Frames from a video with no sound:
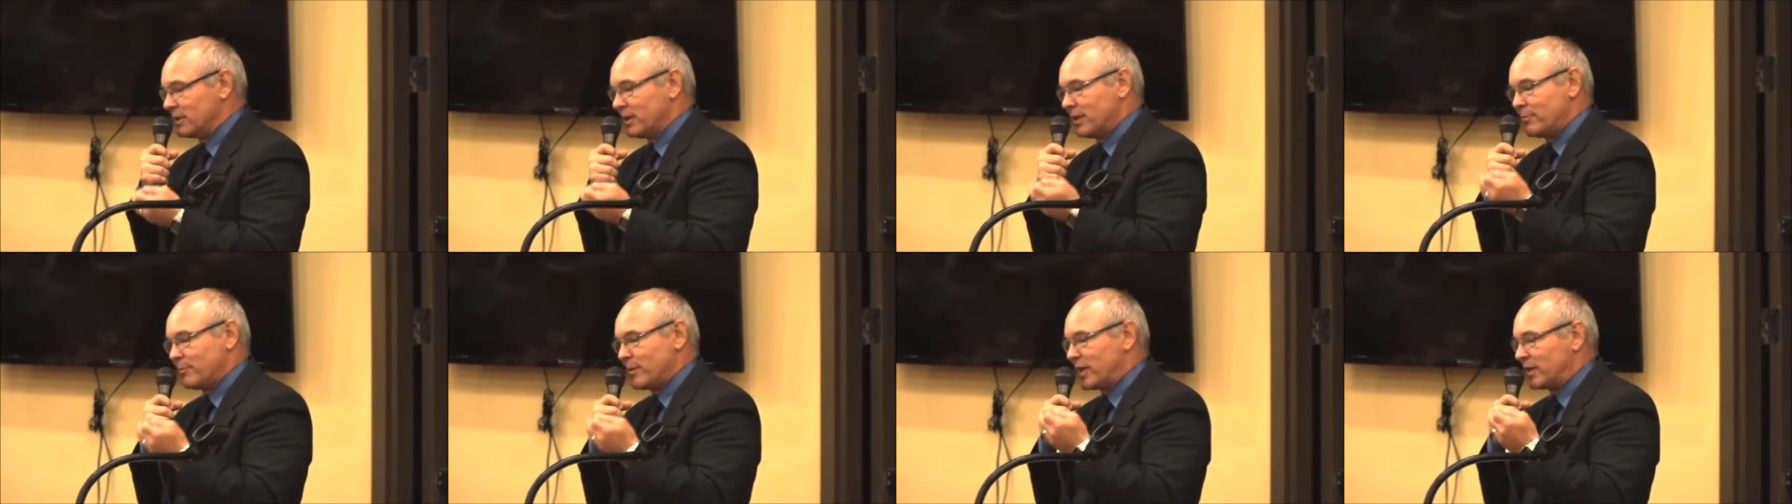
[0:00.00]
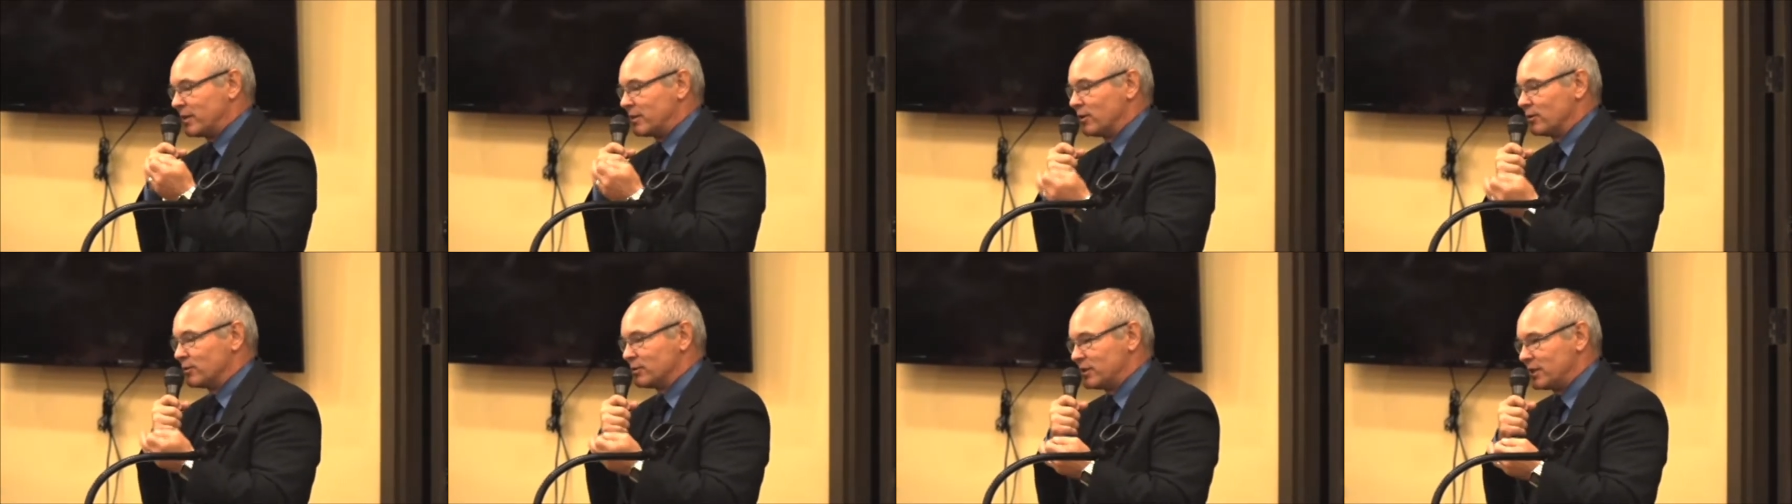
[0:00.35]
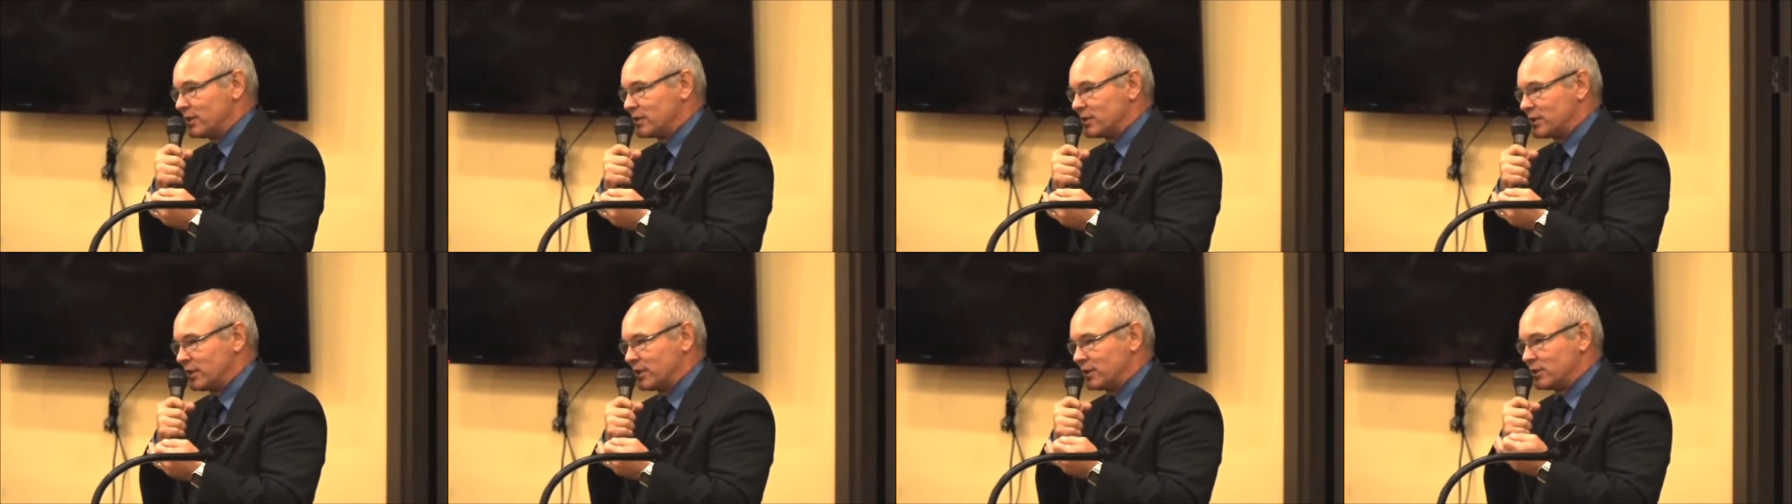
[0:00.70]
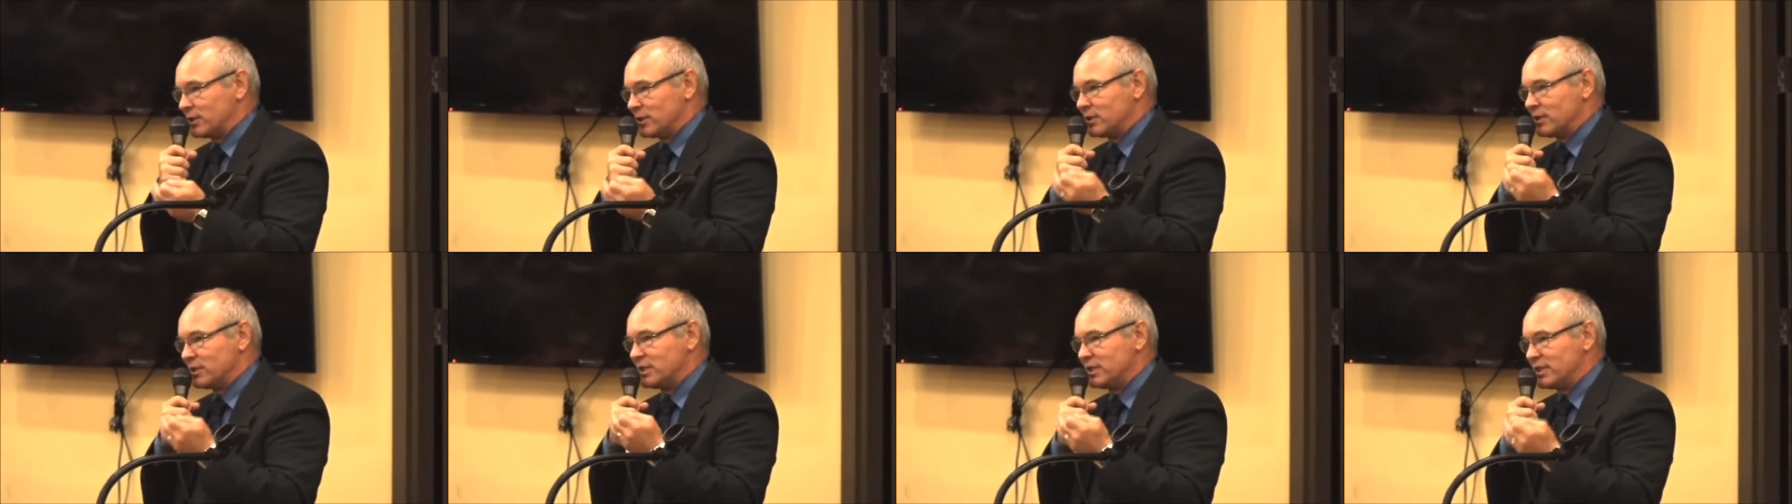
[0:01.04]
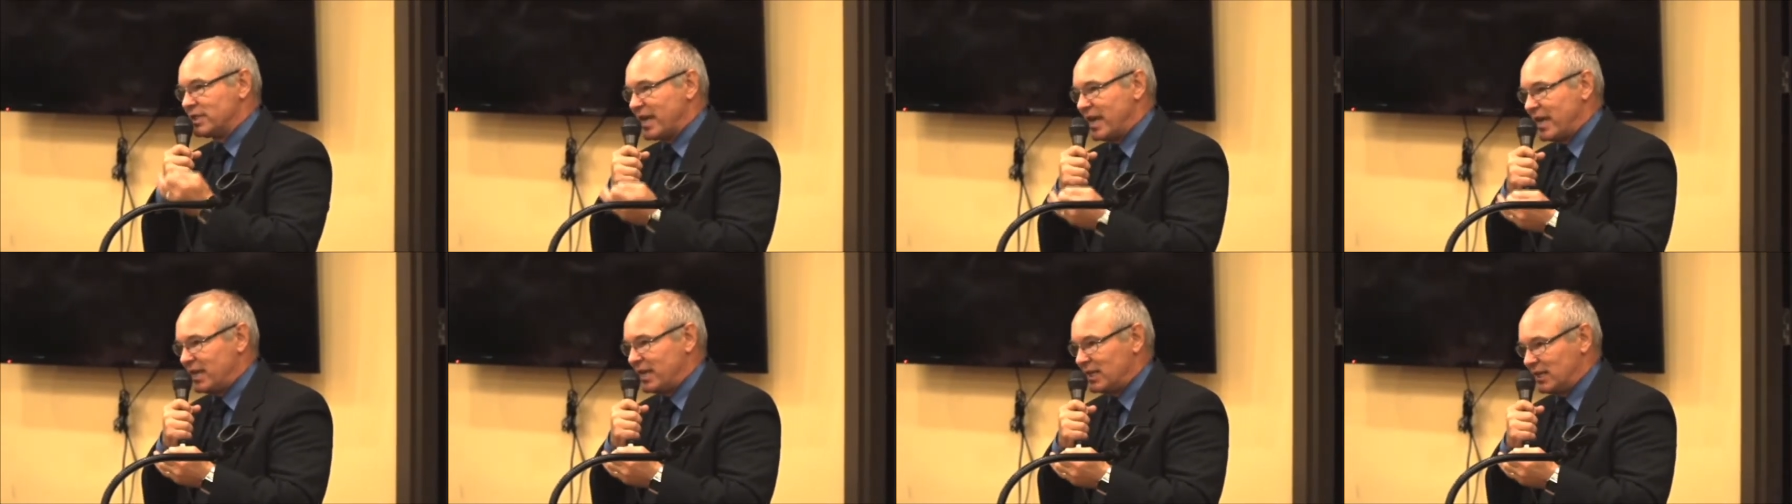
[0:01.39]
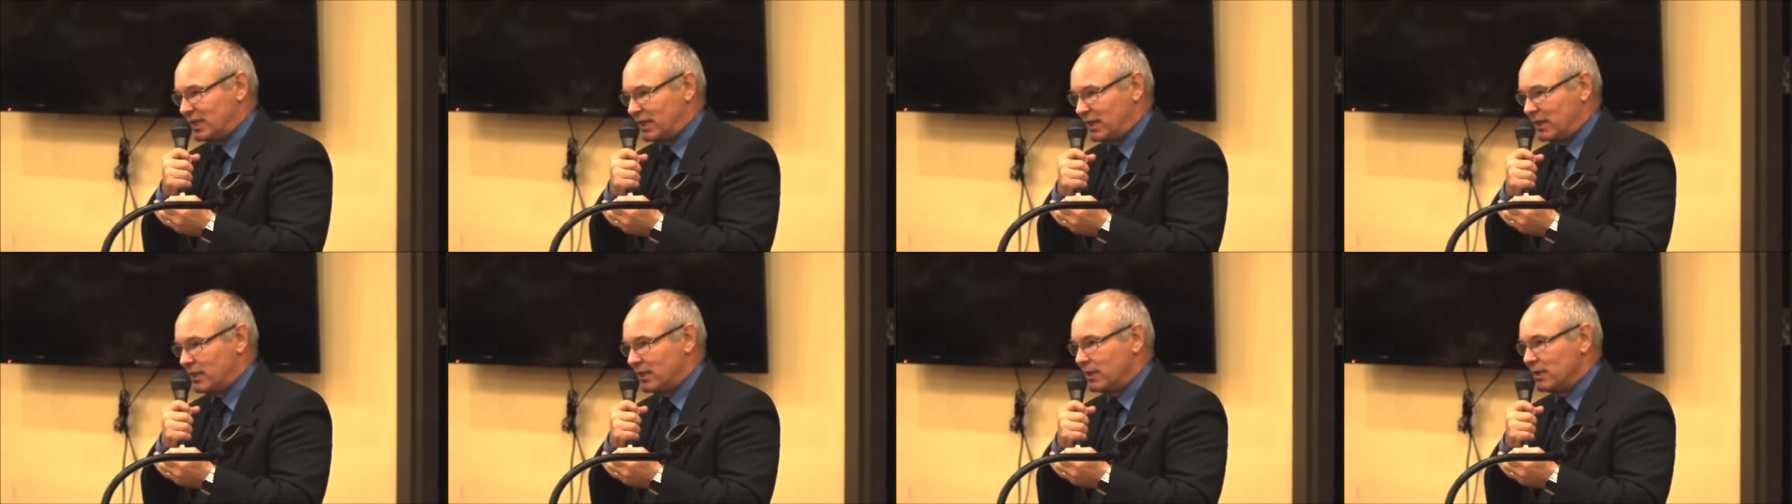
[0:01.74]
They make those decisions
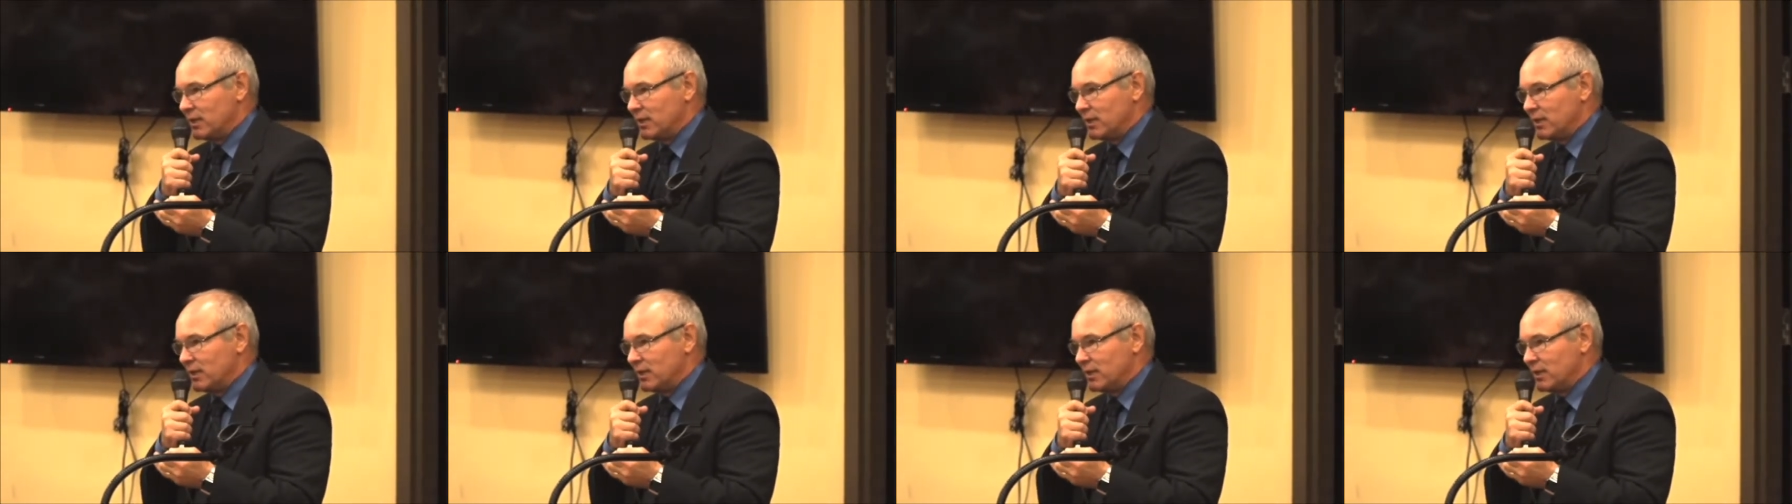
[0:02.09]
daily.